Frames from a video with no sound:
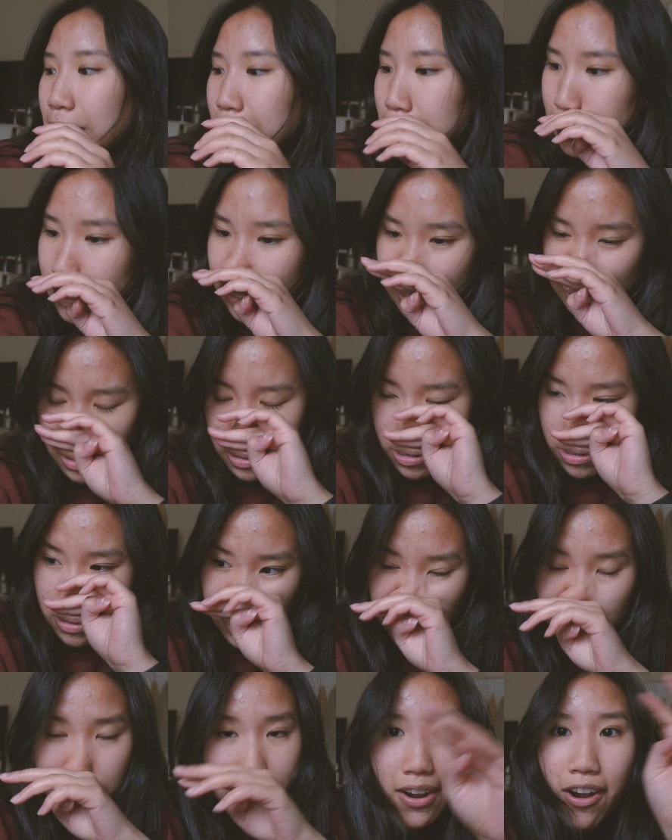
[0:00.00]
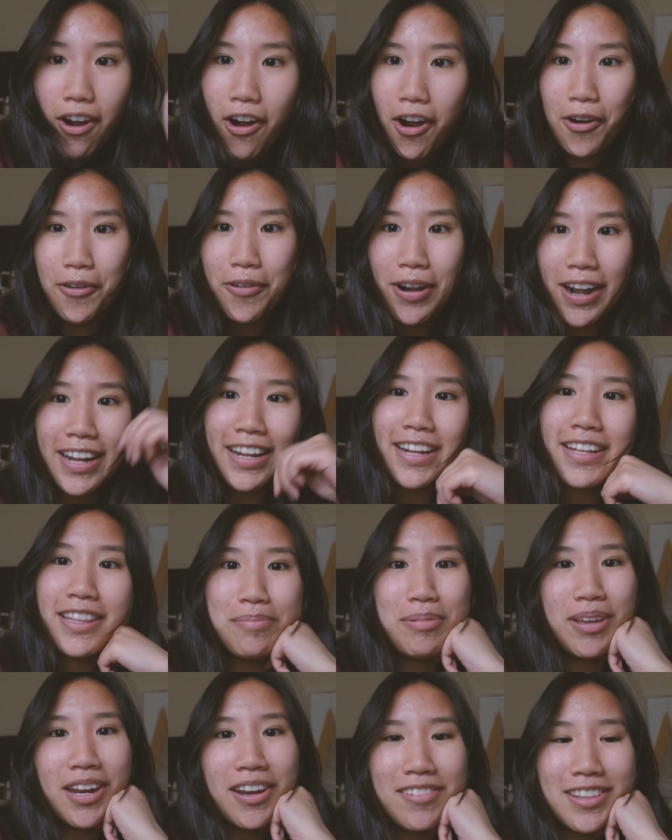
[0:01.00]
So already at the
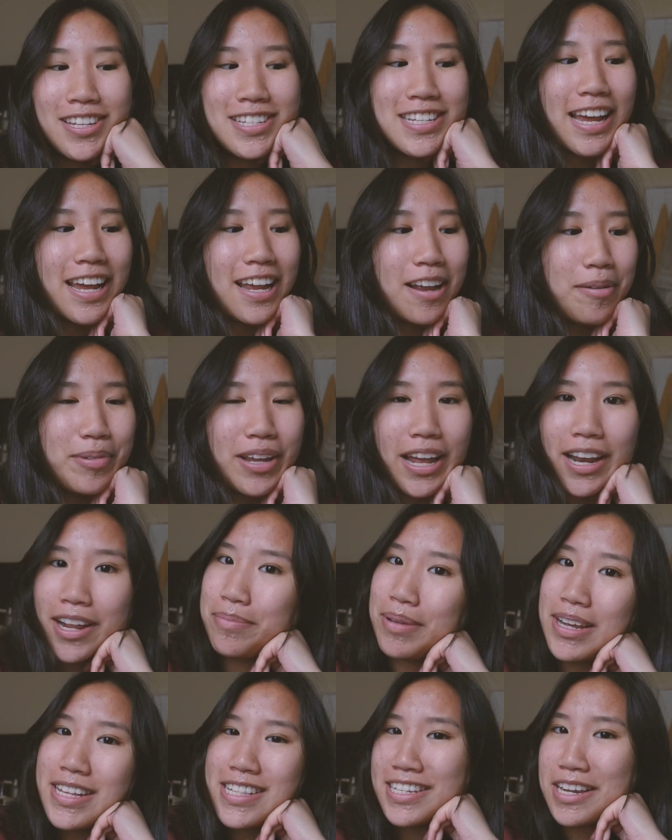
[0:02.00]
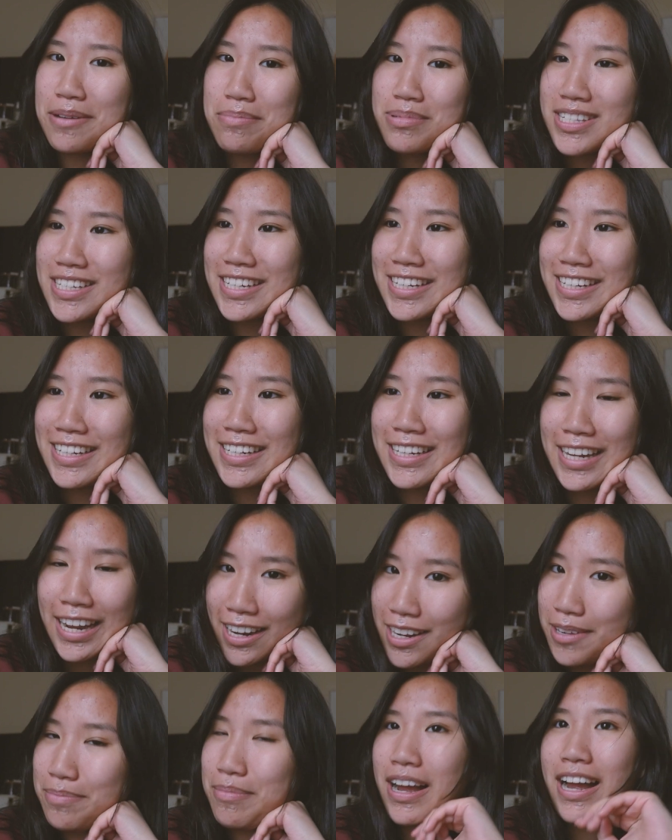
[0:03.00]
beginning of the day, I'm getting my steps in,
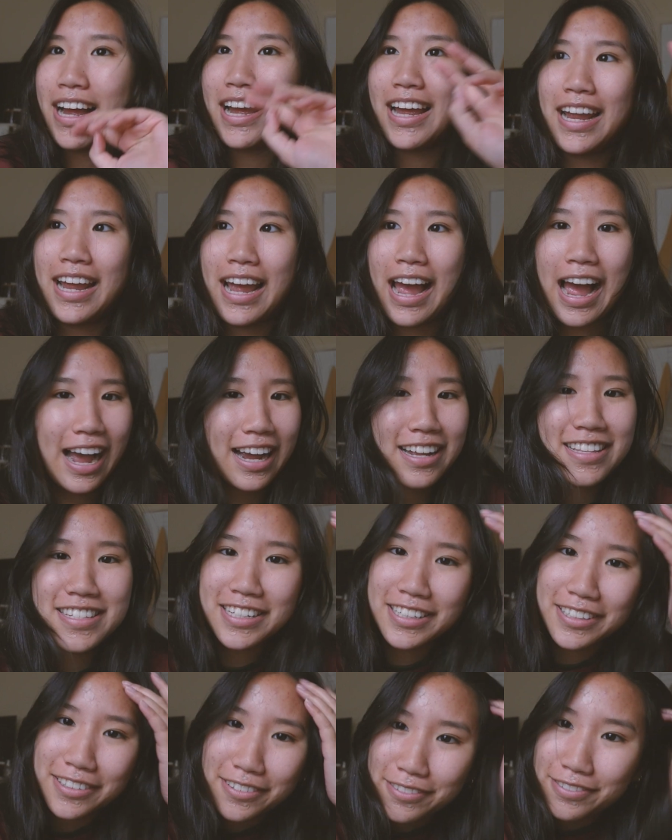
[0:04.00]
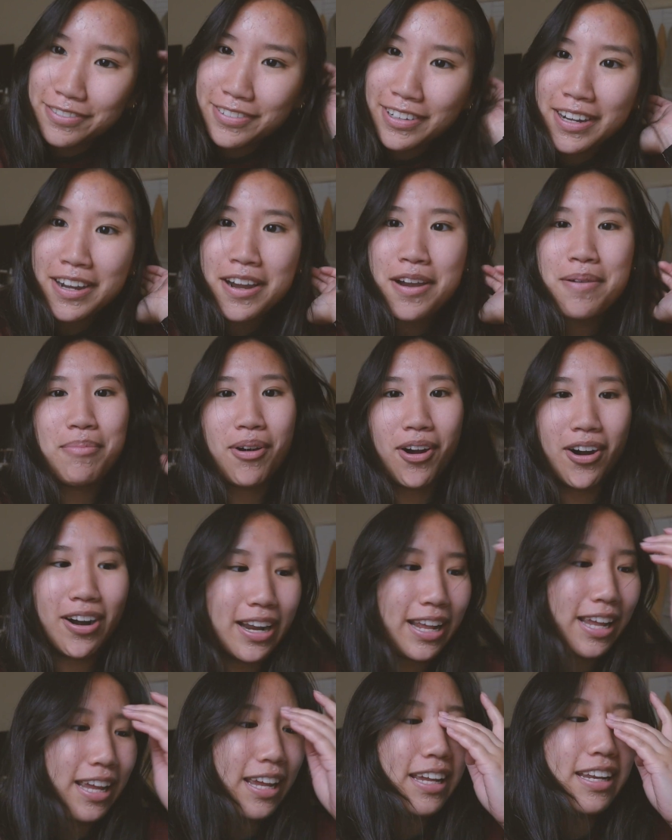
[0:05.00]
getting my active
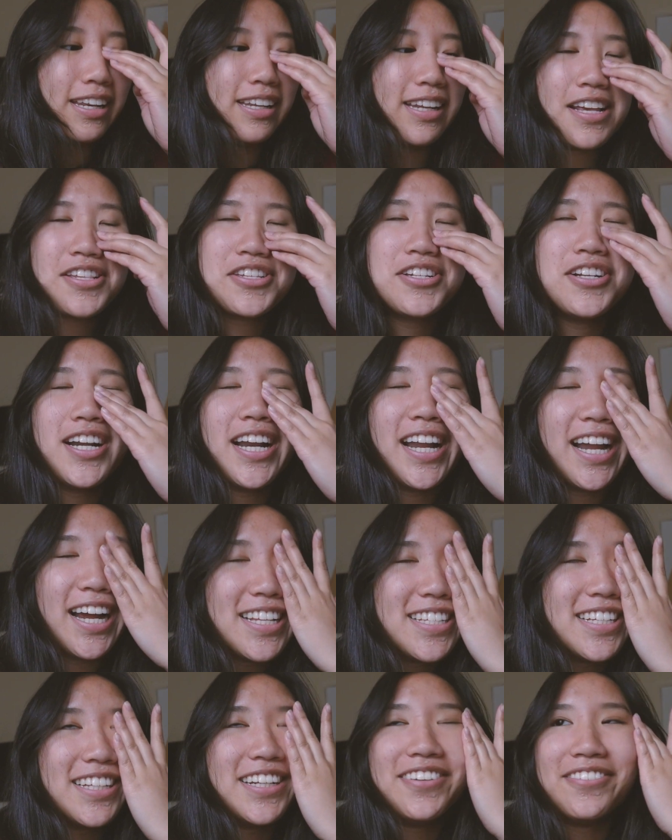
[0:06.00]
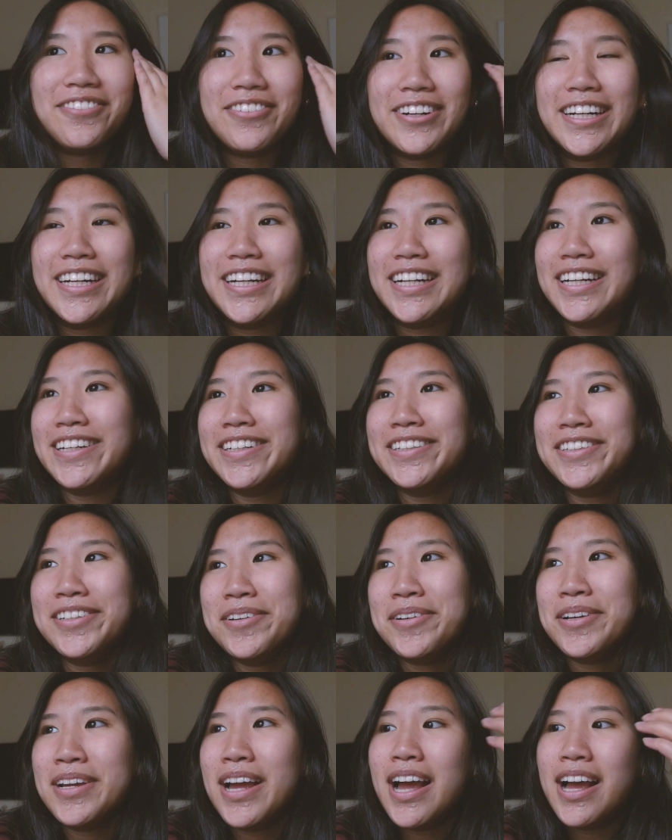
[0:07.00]
part in. Yesterday I didn't read,
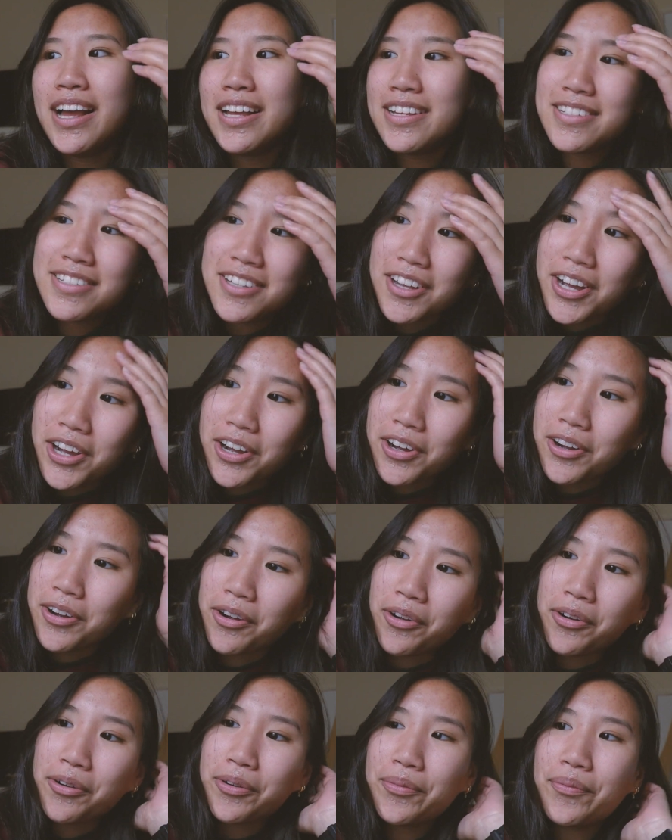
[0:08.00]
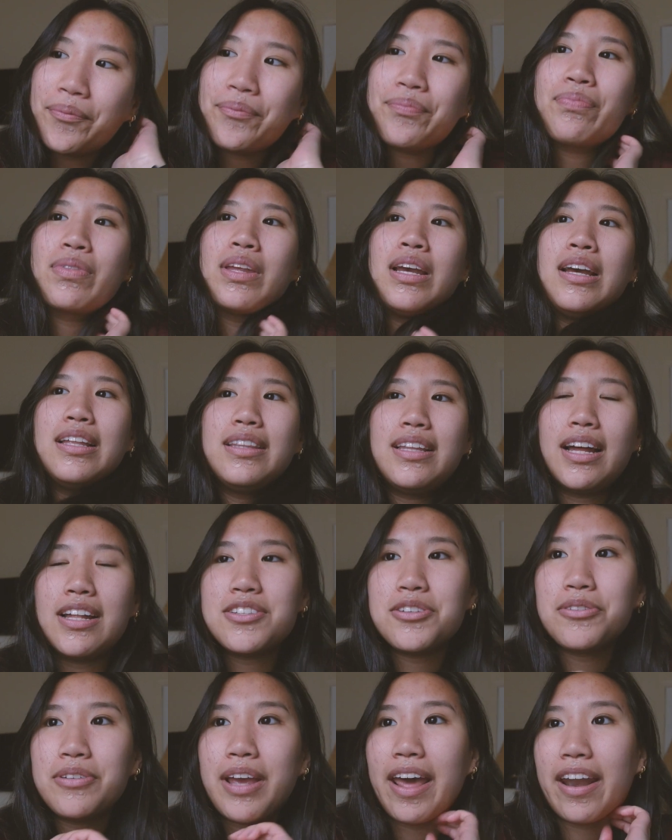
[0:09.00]
so that's
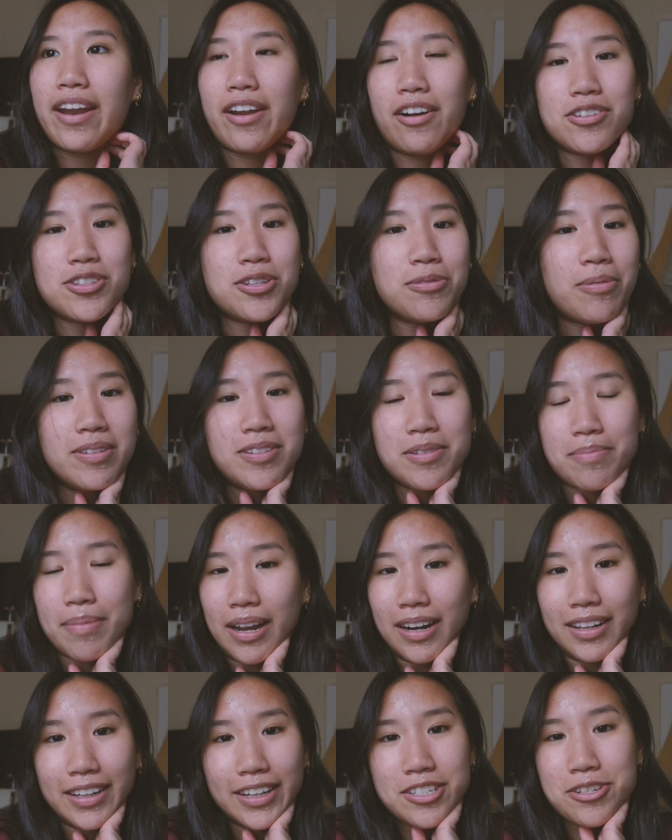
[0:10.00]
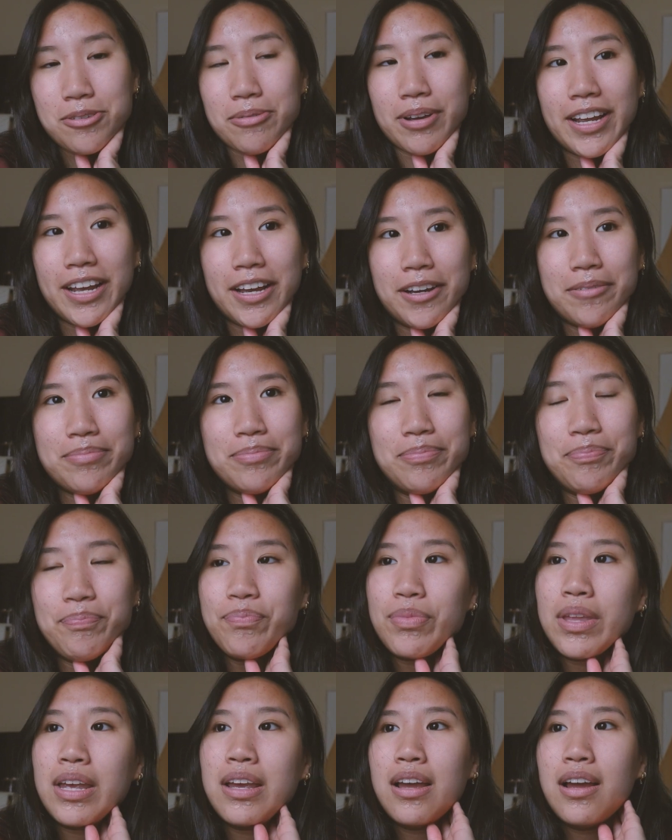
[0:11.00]
okay. And I also went to bed at like two A M,
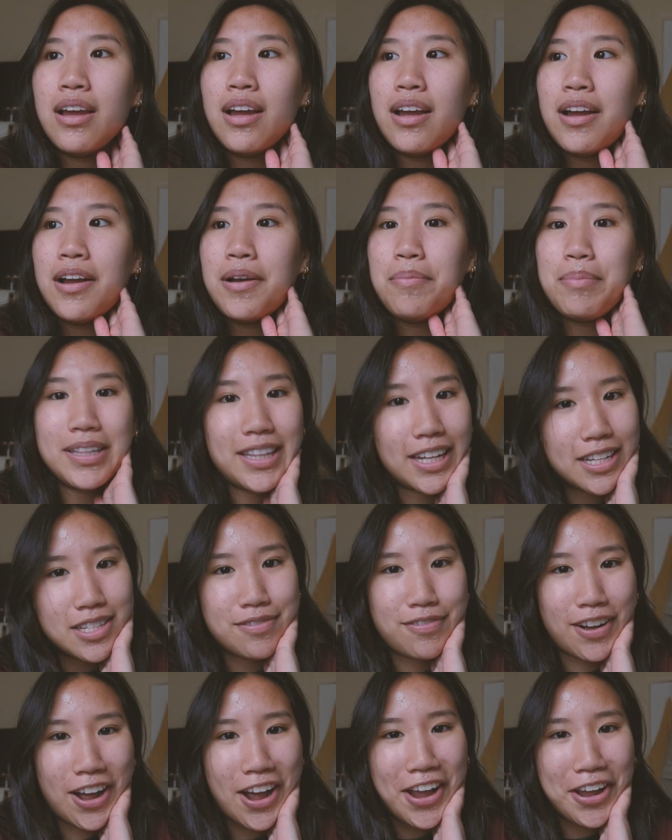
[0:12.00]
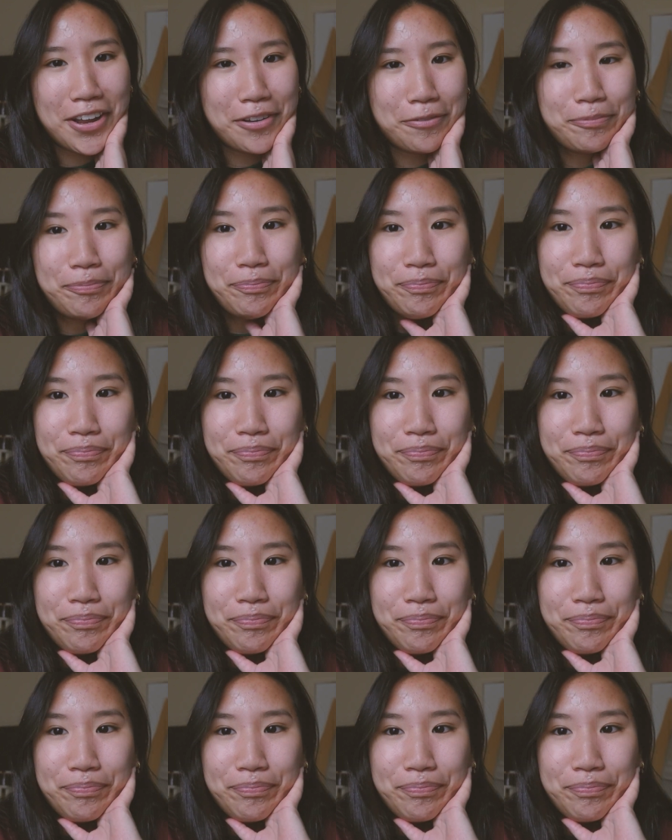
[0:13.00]
but that's fine.